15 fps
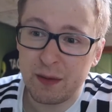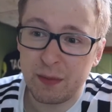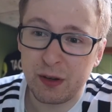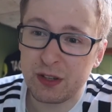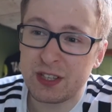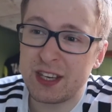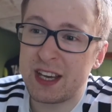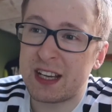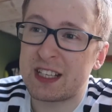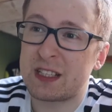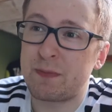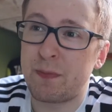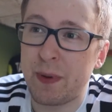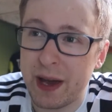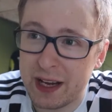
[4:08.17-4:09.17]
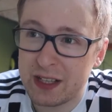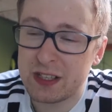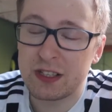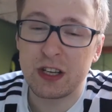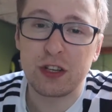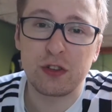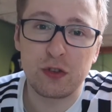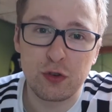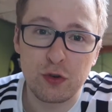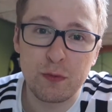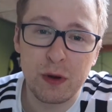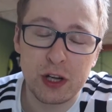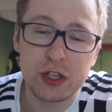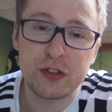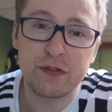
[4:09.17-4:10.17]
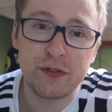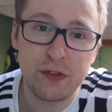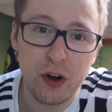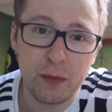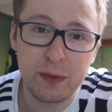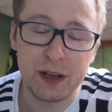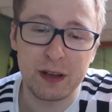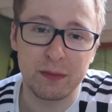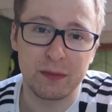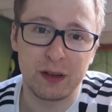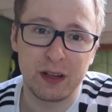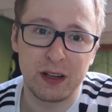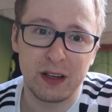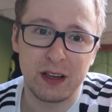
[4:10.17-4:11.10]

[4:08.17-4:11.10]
because he expects too much from him.